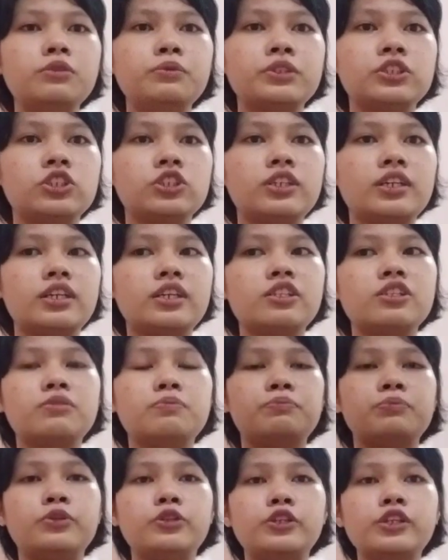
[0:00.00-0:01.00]
which is
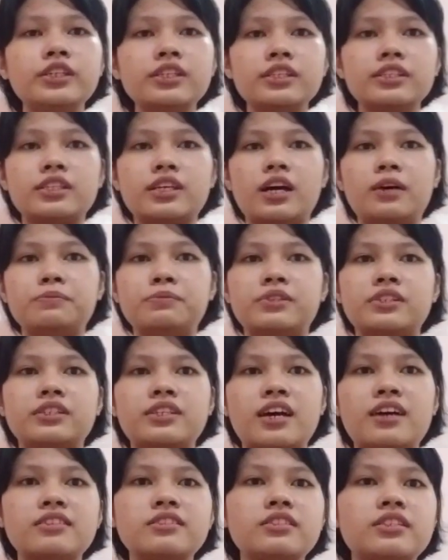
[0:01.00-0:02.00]
pure
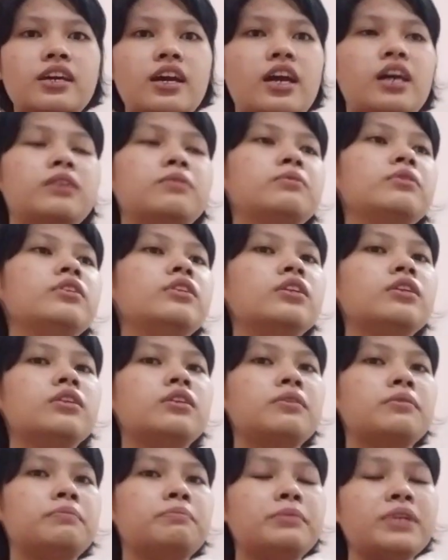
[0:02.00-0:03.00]
substance and
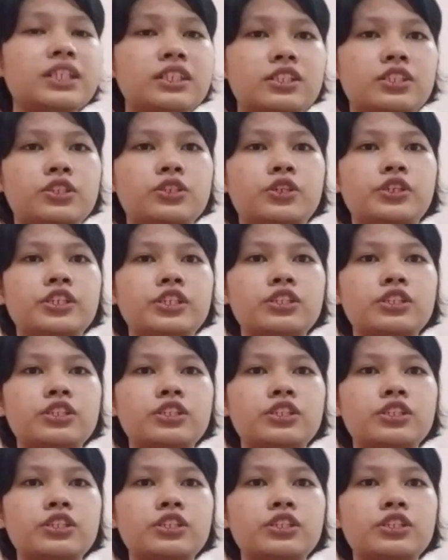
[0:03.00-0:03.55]
mixture.